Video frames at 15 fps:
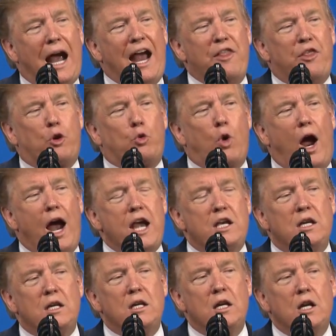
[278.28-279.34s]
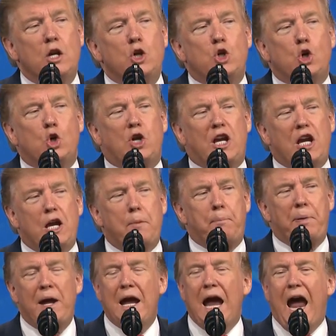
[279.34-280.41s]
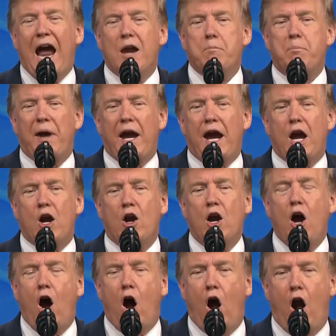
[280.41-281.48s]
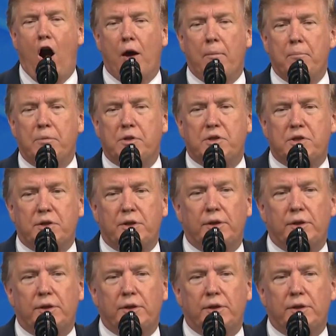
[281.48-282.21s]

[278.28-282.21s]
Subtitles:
and the right to keep and bear arms.